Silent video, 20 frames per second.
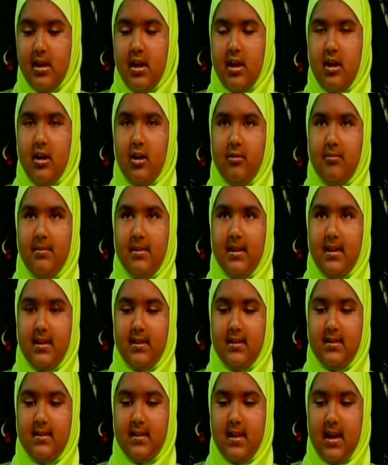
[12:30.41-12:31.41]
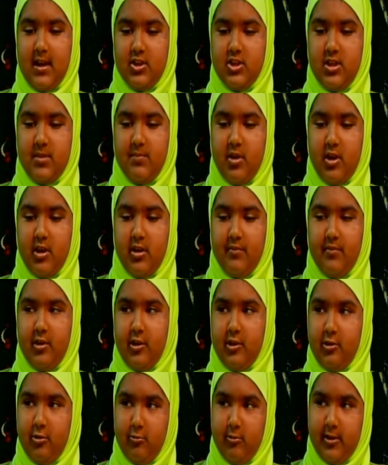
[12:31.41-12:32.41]
It's actually part of our
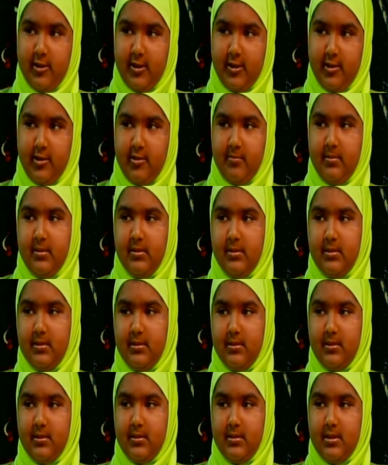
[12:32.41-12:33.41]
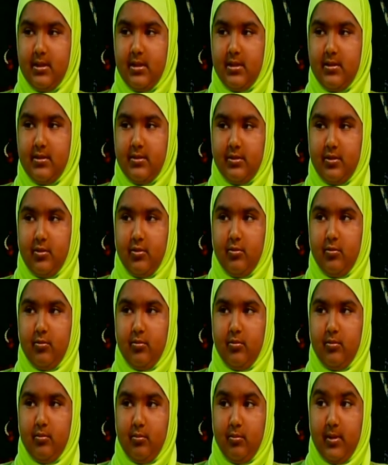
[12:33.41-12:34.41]
curriculum, so
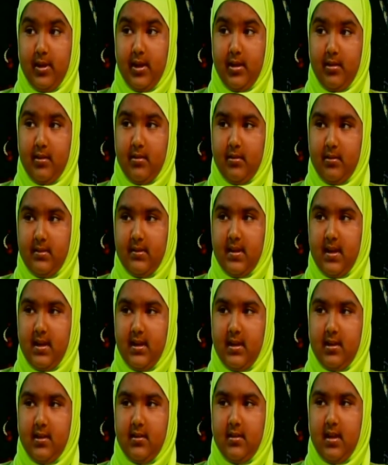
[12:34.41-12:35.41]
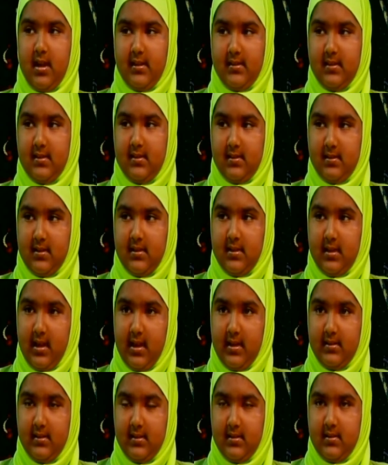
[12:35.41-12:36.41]
we take it as a
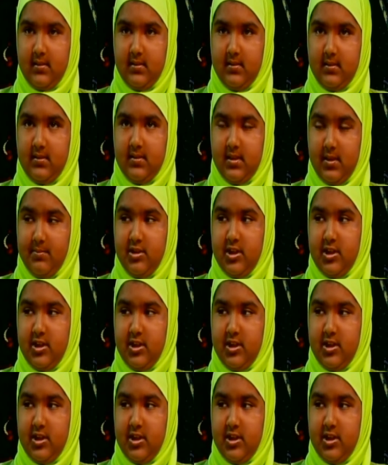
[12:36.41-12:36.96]
subject.